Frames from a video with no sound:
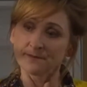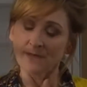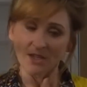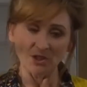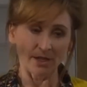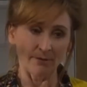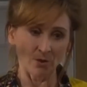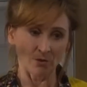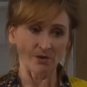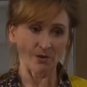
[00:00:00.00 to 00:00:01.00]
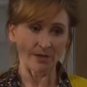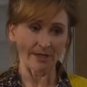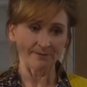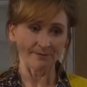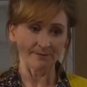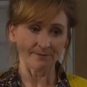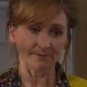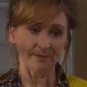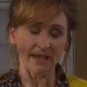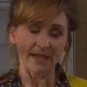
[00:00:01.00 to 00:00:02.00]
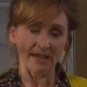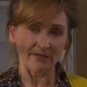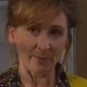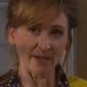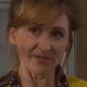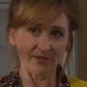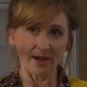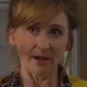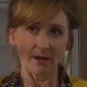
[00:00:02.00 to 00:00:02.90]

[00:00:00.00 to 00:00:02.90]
Actually, I'm not sorry. If your best friend can't